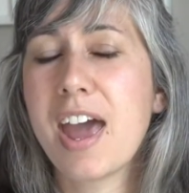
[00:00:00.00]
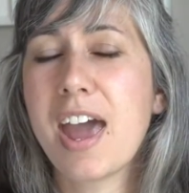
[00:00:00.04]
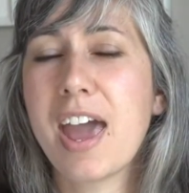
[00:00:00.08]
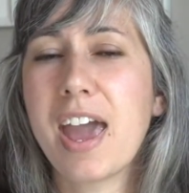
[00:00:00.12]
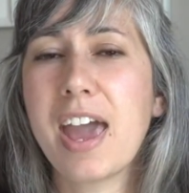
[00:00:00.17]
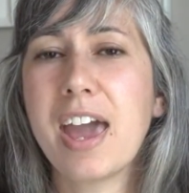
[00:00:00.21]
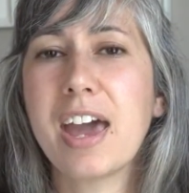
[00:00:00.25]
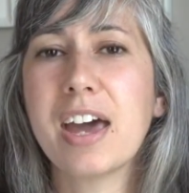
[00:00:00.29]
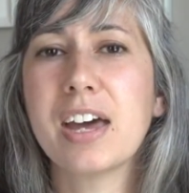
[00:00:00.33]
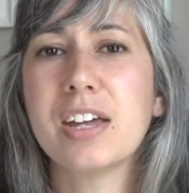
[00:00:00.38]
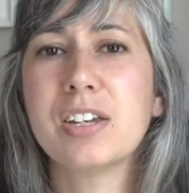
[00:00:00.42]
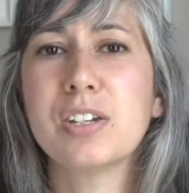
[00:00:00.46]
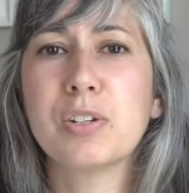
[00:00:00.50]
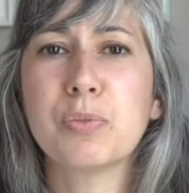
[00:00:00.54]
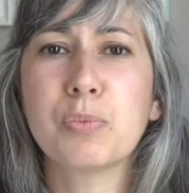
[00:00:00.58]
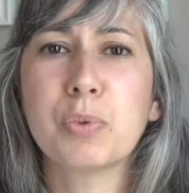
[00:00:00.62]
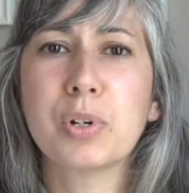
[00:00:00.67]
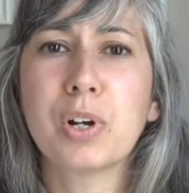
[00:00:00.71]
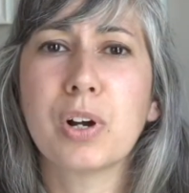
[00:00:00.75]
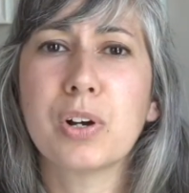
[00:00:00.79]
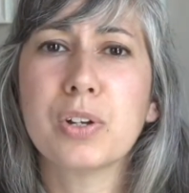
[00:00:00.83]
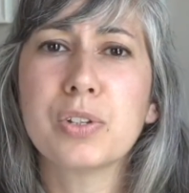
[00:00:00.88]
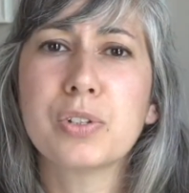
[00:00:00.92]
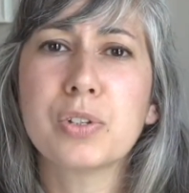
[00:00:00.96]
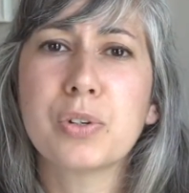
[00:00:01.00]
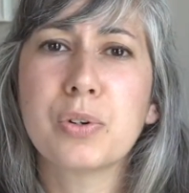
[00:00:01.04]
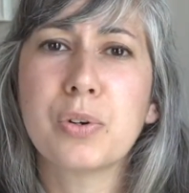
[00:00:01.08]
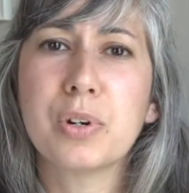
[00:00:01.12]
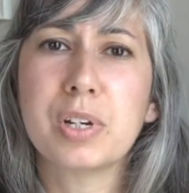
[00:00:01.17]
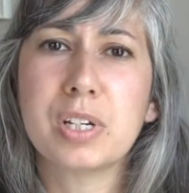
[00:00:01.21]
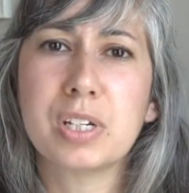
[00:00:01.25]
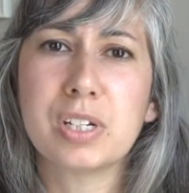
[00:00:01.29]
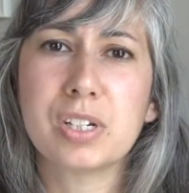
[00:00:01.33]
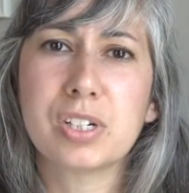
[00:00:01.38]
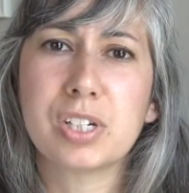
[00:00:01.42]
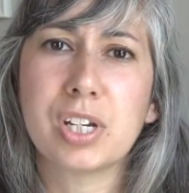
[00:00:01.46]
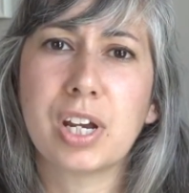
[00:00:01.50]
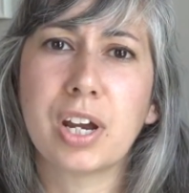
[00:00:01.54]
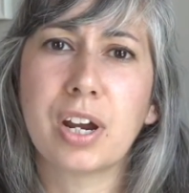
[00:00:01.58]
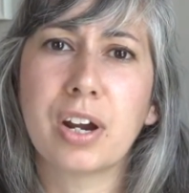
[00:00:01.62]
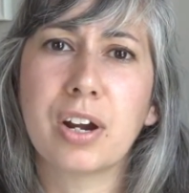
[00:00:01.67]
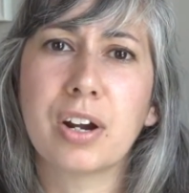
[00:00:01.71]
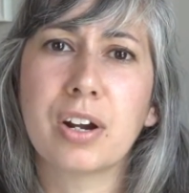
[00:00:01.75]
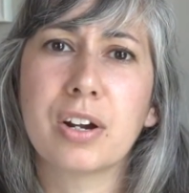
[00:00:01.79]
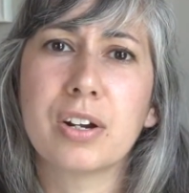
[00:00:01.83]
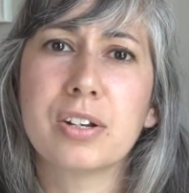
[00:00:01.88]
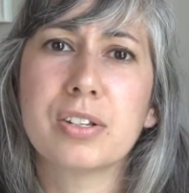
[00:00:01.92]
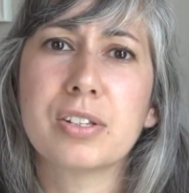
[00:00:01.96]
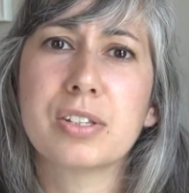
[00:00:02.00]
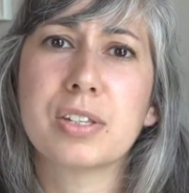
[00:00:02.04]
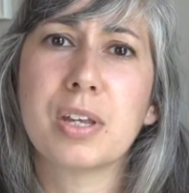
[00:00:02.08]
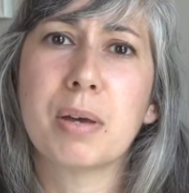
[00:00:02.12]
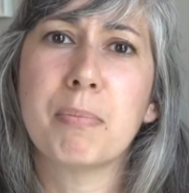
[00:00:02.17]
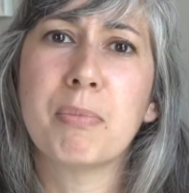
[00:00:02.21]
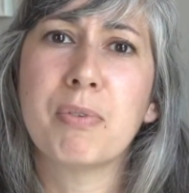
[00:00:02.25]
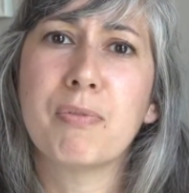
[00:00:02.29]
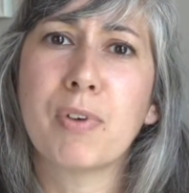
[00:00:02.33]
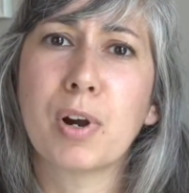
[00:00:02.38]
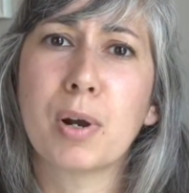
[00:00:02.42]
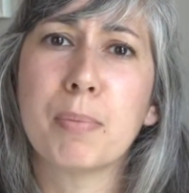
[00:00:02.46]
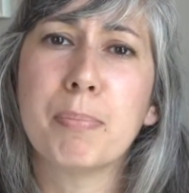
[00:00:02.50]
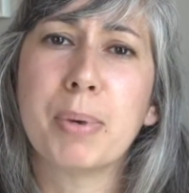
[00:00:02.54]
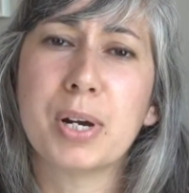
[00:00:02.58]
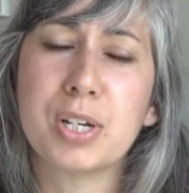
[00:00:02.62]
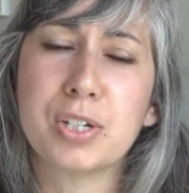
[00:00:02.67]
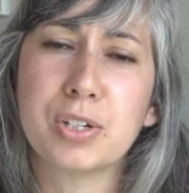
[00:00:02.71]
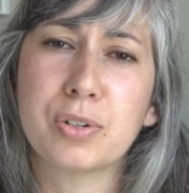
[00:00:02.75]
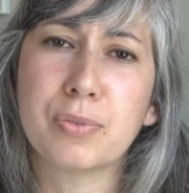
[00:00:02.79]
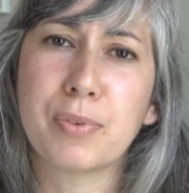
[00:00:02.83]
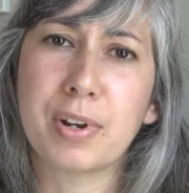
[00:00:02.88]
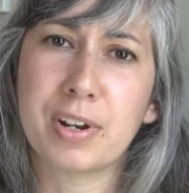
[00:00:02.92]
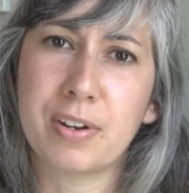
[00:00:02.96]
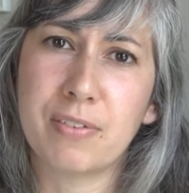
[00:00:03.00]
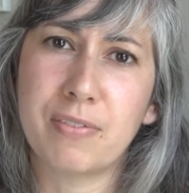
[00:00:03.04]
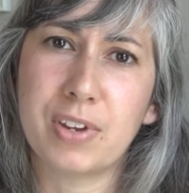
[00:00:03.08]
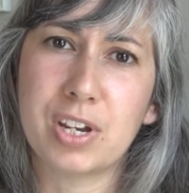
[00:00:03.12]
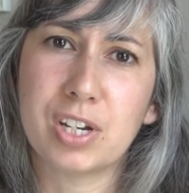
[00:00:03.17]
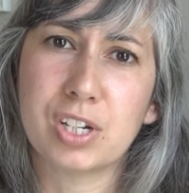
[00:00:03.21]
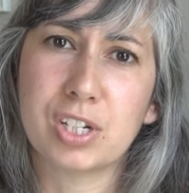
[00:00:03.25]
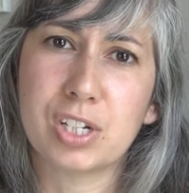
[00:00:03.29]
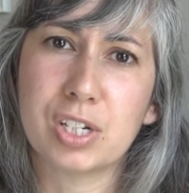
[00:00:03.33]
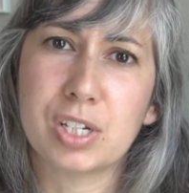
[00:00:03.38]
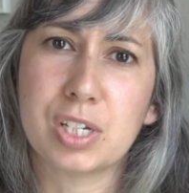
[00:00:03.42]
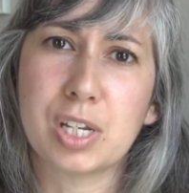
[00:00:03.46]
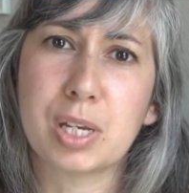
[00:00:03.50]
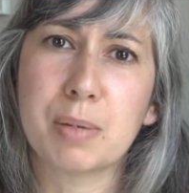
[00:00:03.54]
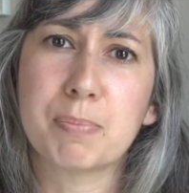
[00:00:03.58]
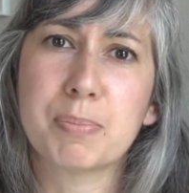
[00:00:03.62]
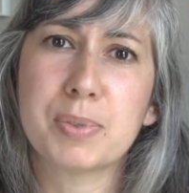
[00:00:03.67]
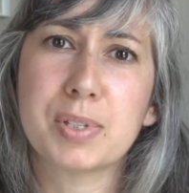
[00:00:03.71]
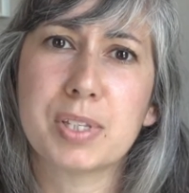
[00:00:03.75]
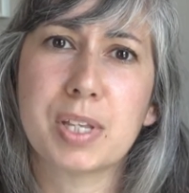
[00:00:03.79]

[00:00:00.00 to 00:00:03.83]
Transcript: and we're also going to share some of our budget renovation tips